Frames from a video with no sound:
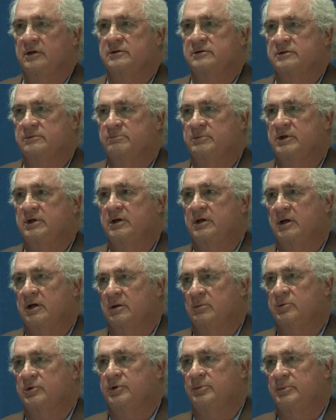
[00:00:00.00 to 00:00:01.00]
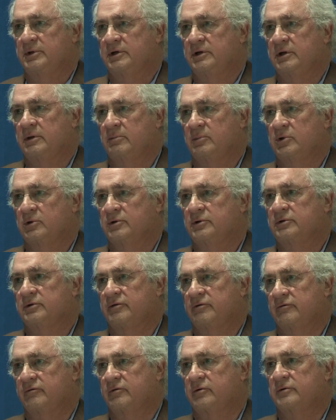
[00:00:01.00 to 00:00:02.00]
being able to be nimble and
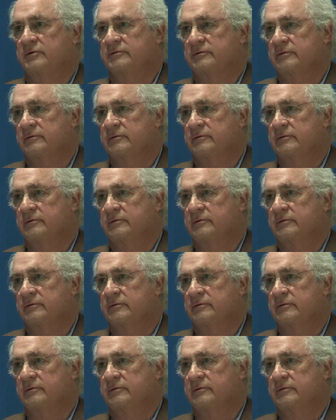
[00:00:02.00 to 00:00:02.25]
diverse.